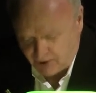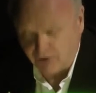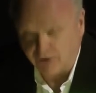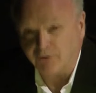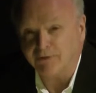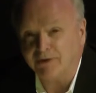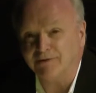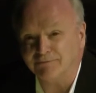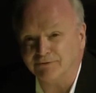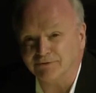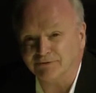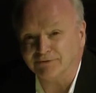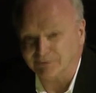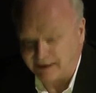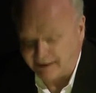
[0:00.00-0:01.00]
although he
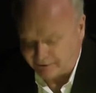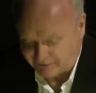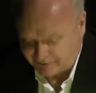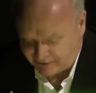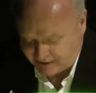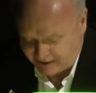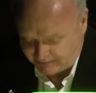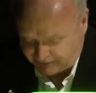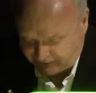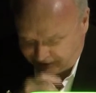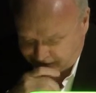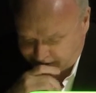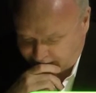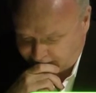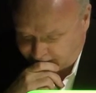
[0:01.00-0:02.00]
was later to come to
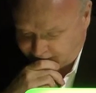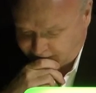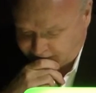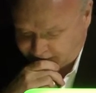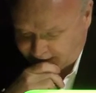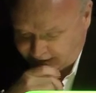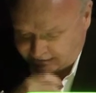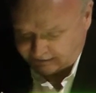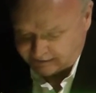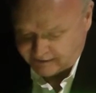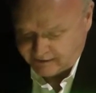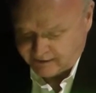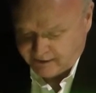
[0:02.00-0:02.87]
this kind of insight,